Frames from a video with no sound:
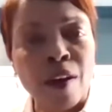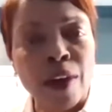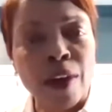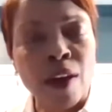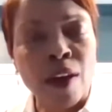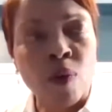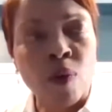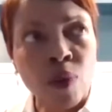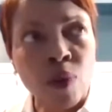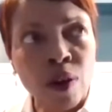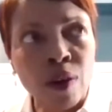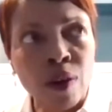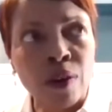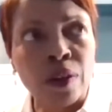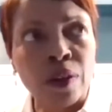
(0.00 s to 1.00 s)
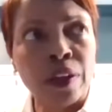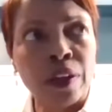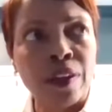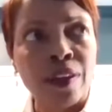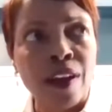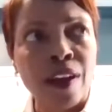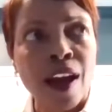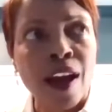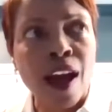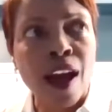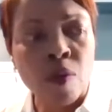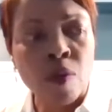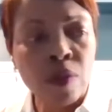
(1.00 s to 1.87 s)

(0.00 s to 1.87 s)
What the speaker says: At work, I